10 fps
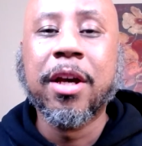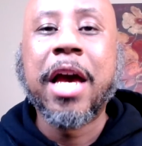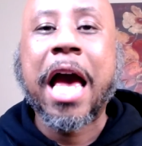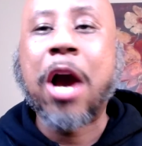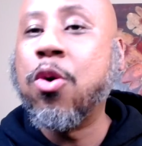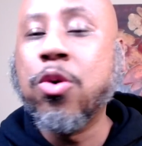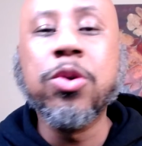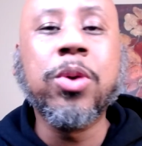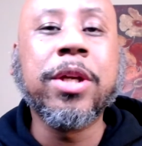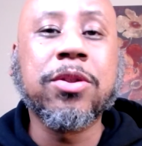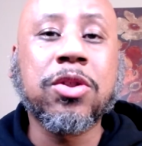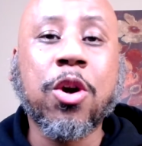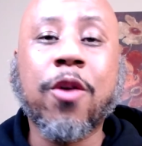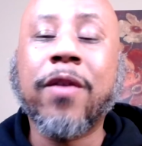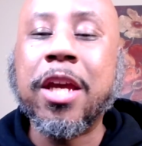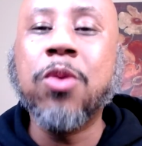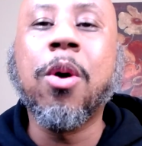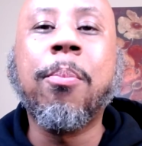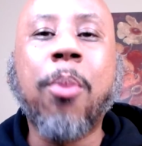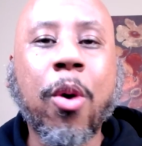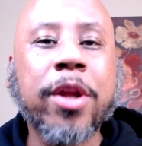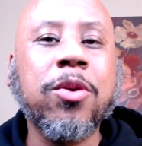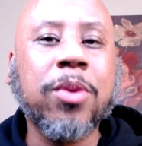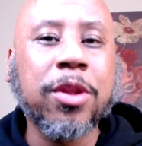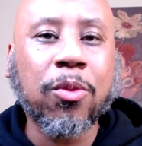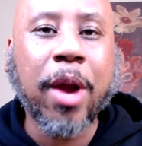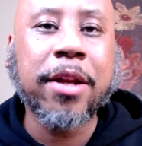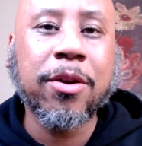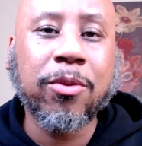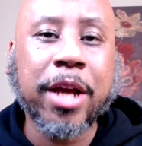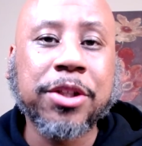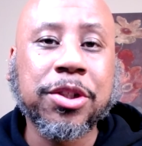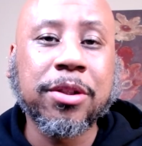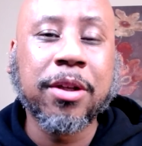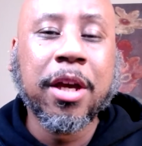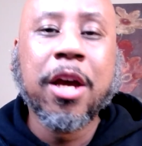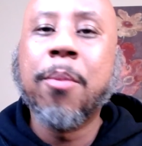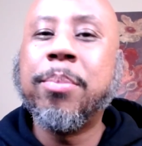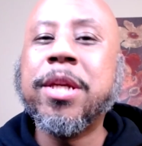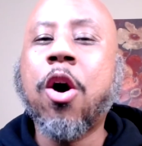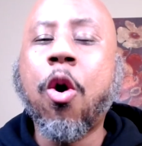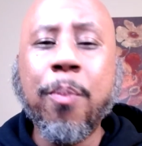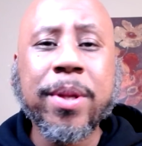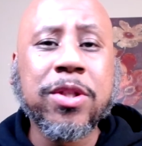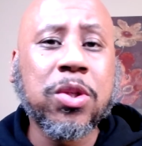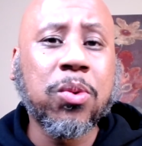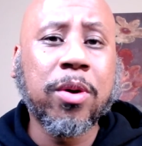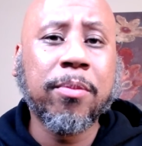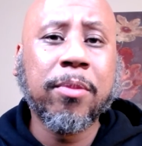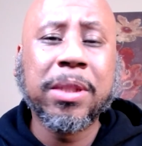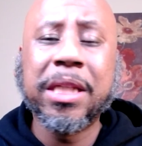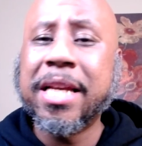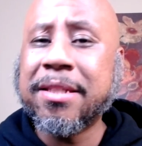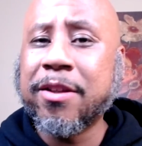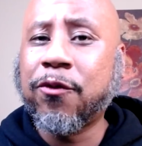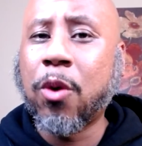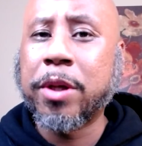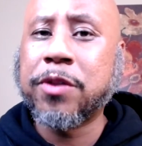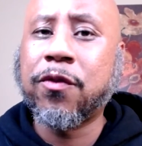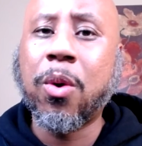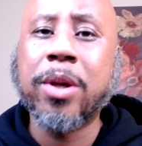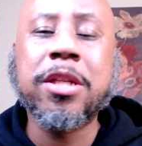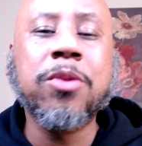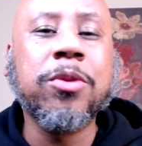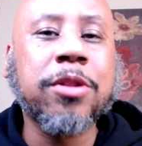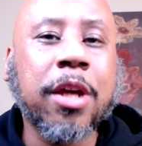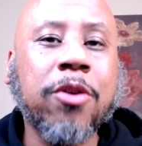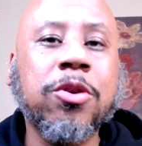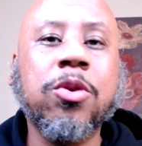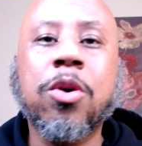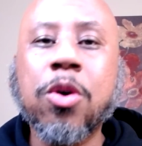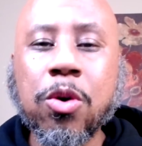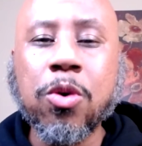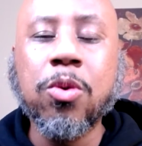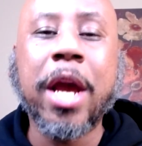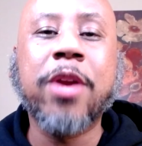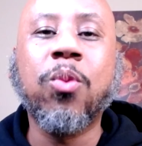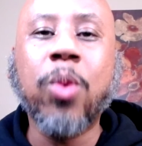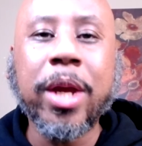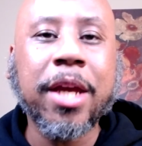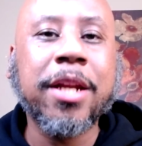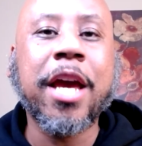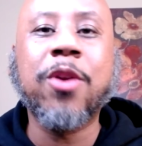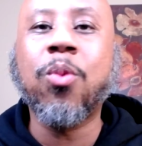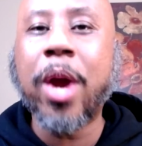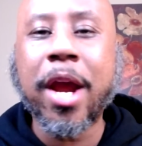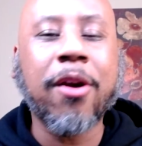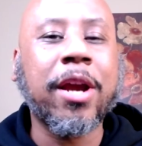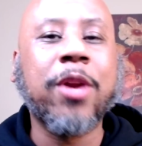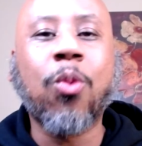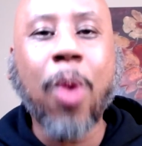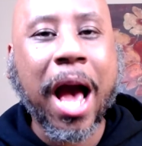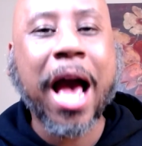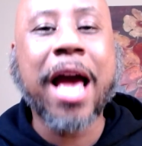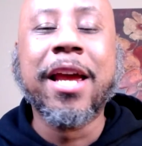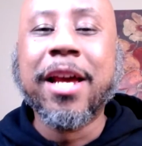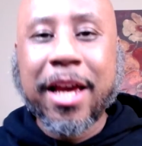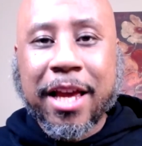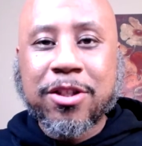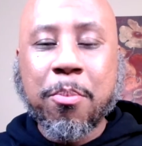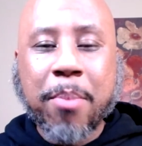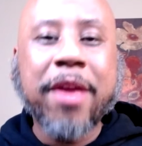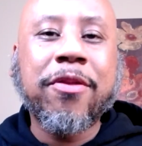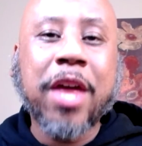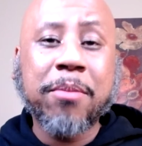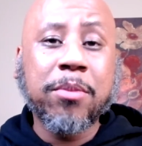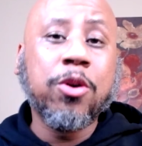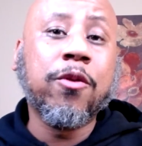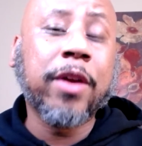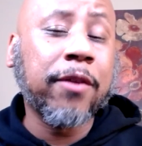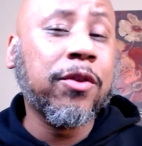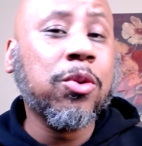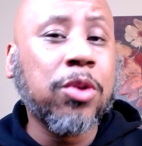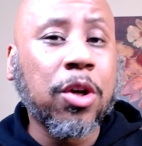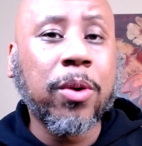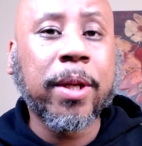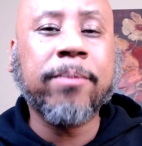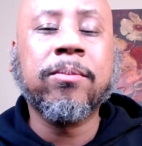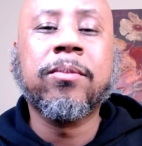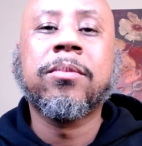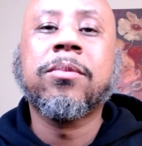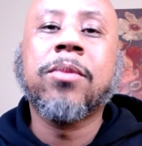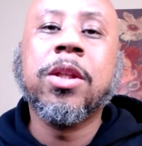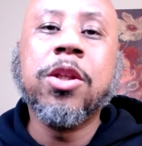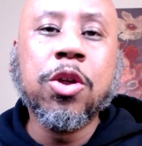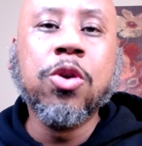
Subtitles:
who you can serve, he will point you in the right direction. Be open to him. Listen for his voice. He will tell you who and when and where and why to make that move. And if you do it, you